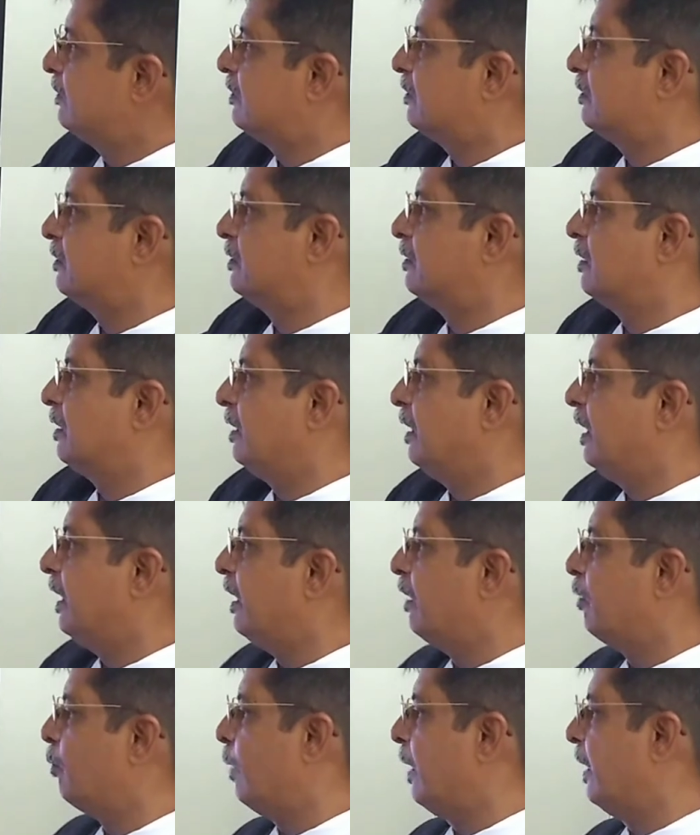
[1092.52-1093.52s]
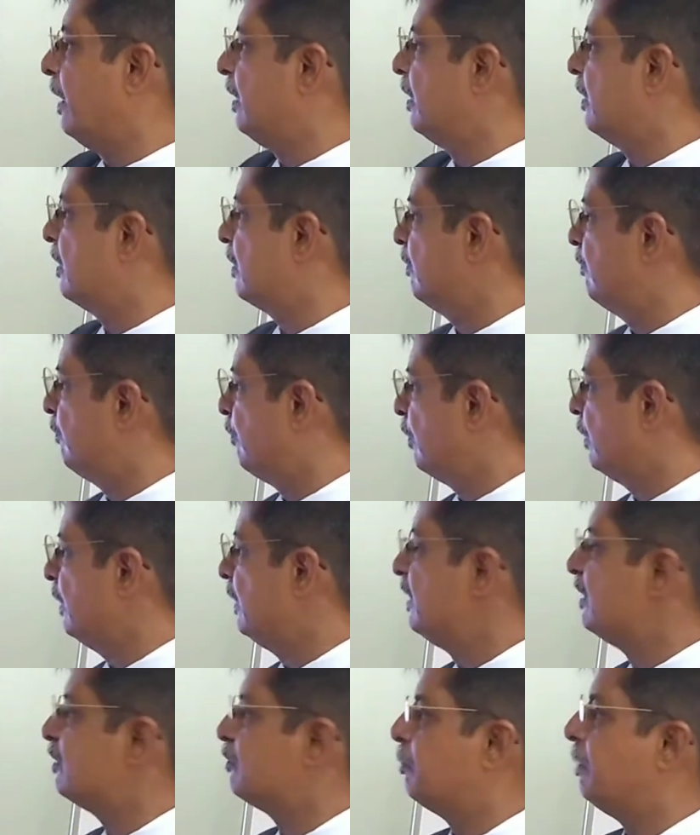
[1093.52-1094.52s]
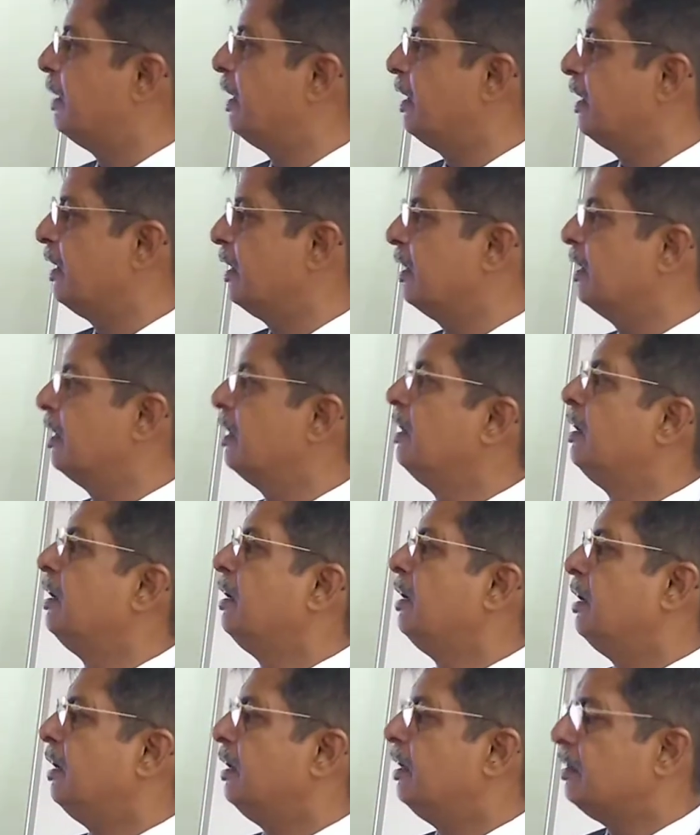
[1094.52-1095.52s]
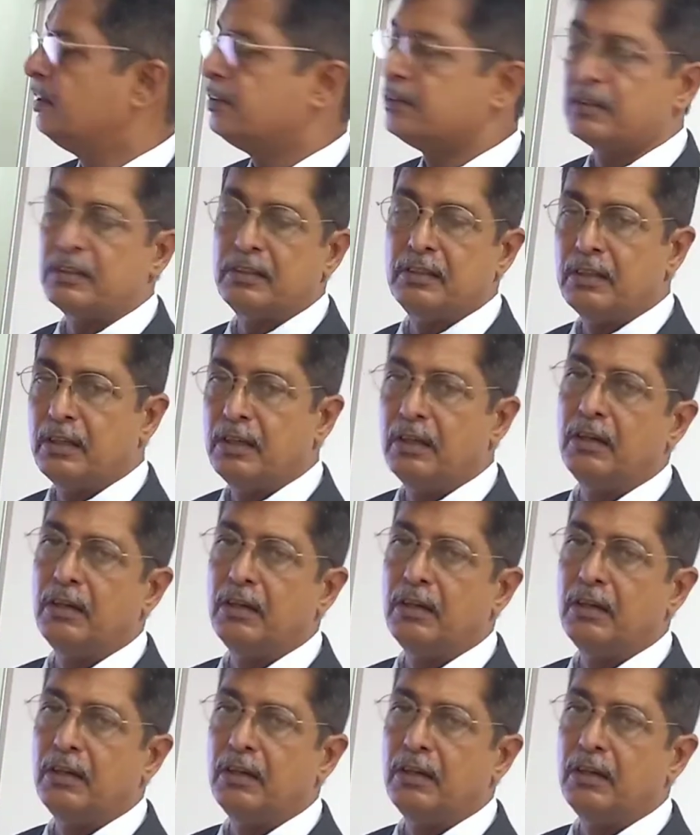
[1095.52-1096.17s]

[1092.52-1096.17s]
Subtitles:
with the centralized oil lubrication system, and